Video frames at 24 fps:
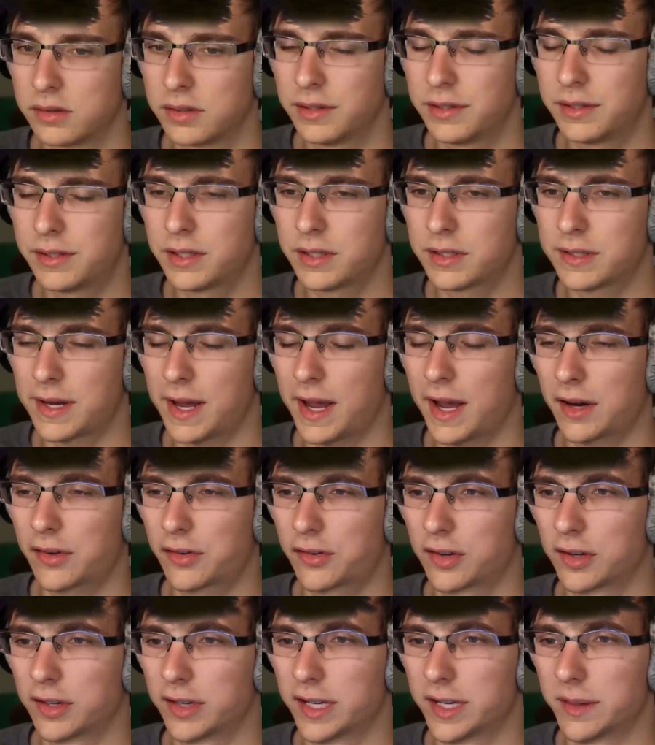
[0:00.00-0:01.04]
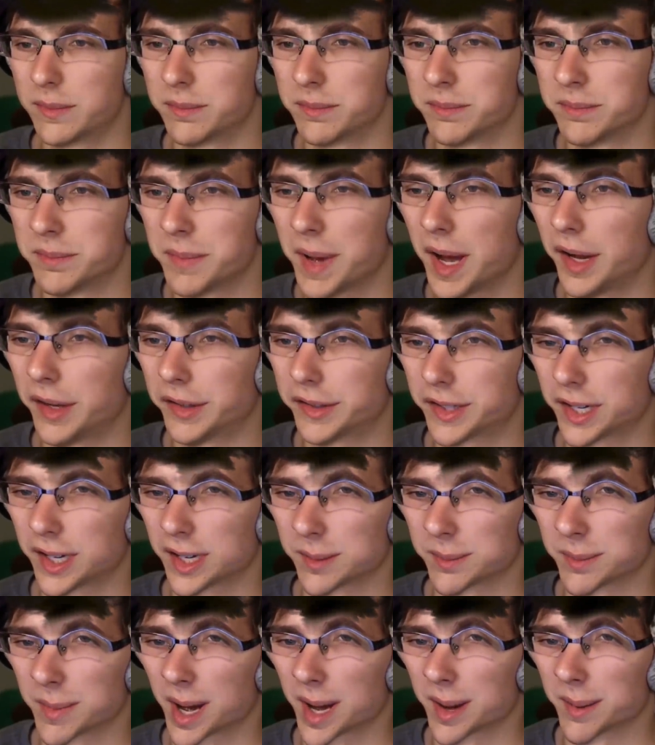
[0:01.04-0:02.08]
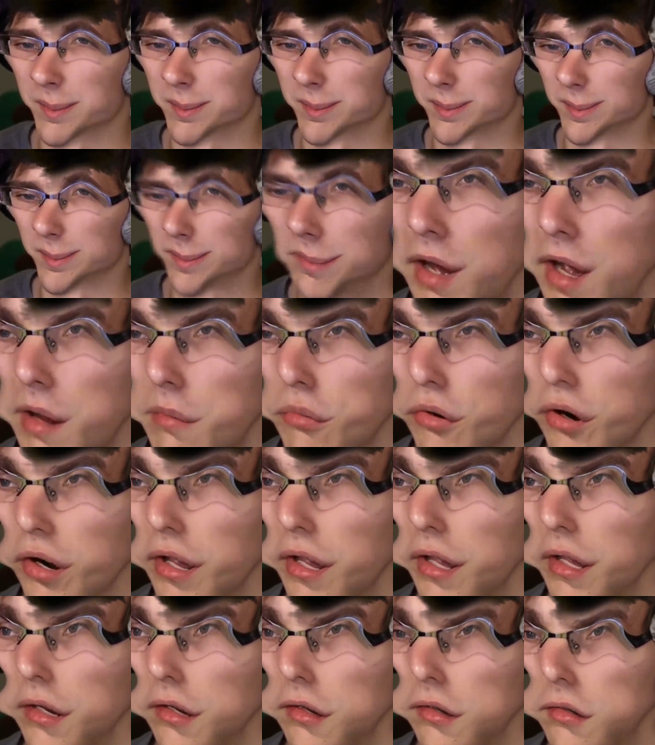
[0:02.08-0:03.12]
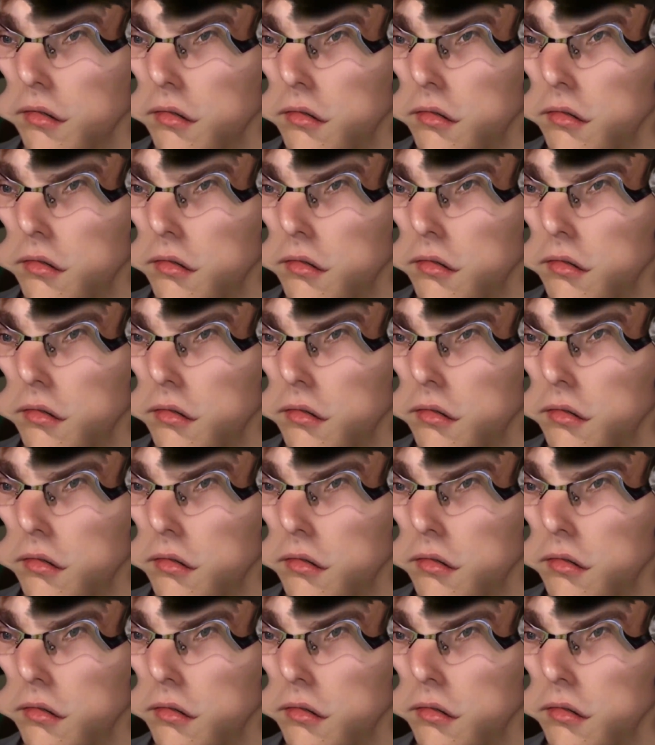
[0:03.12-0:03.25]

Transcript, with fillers: This is actually melting my, my brain.